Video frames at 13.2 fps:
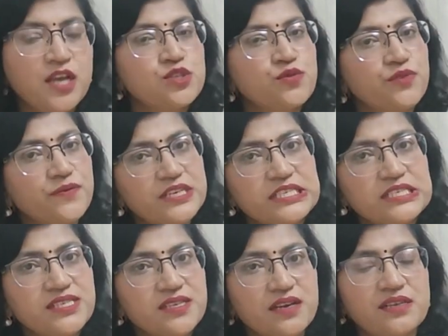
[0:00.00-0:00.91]
So we will
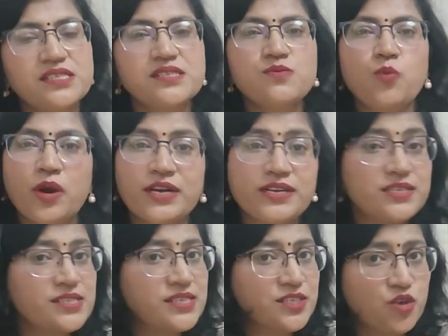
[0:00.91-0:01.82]
discuss what
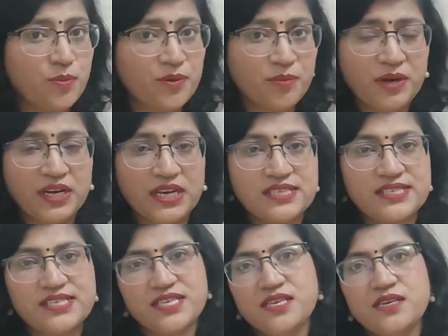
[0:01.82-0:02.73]
is ectopic
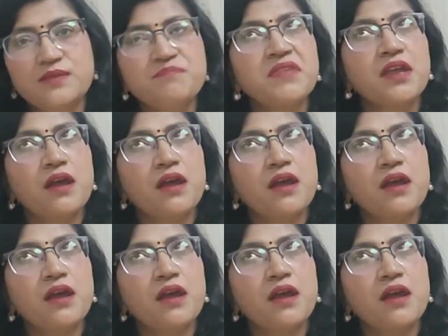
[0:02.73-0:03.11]
pregnancy,